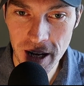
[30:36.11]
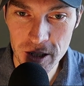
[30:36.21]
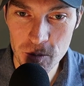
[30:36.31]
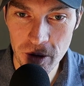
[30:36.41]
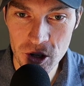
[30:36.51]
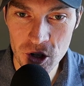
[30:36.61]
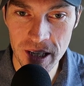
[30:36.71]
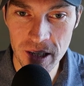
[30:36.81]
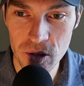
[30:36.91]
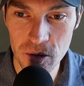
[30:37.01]
Uxbridge
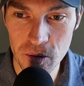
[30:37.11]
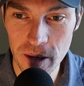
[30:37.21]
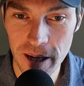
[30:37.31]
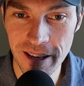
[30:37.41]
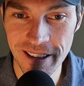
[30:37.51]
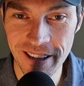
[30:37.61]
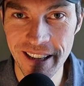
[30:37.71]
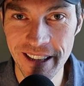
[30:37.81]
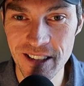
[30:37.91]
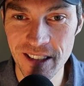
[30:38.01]
into
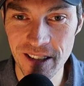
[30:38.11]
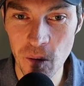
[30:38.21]
the